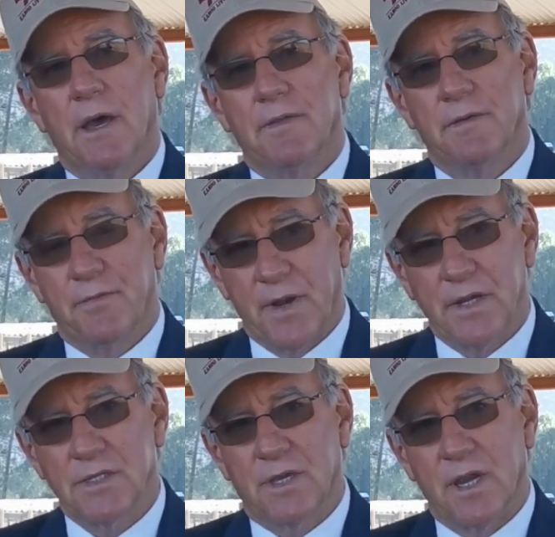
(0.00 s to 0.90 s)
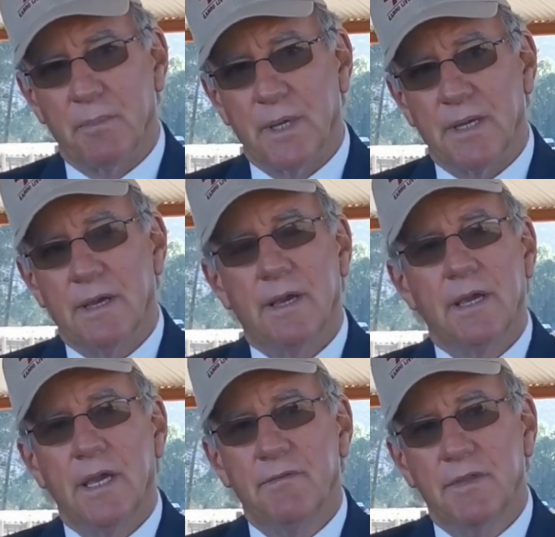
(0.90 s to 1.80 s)
the freight is going to be.
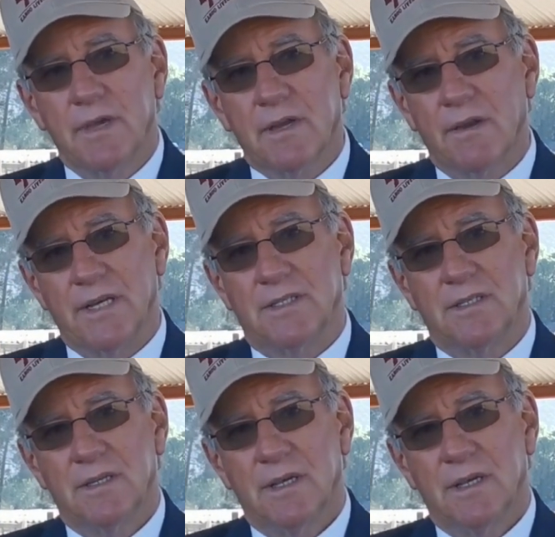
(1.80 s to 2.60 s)
Even the crate,